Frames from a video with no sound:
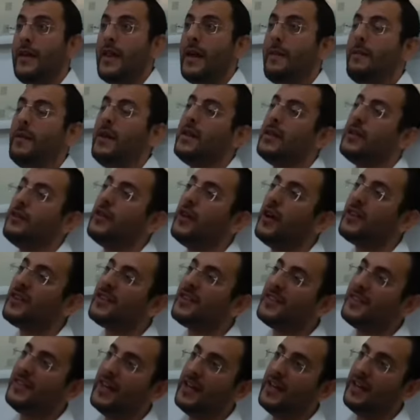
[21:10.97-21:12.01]
That means you've got
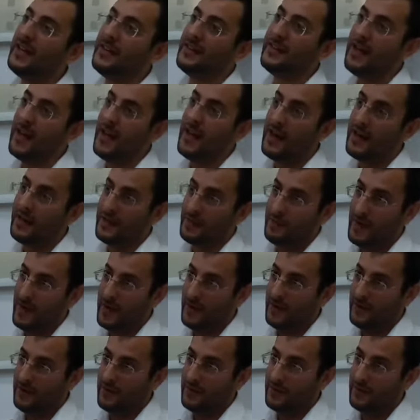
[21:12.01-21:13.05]
six
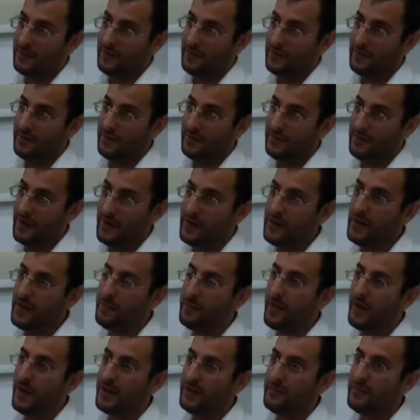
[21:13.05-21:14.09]
airspace, and at the
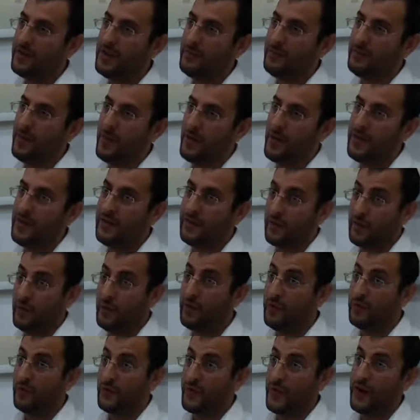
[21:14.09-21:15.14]
bottom of the bor, there's
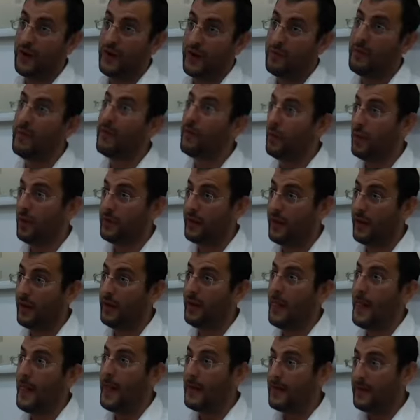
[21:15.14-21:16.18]
two tfachim of water
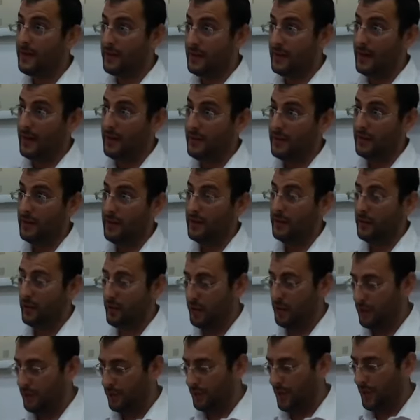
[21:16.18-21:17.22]
six and
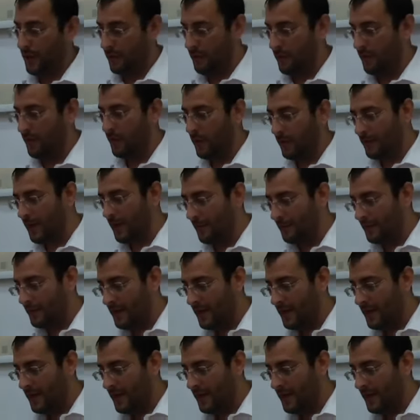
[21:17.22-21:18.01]
two tefachim of water.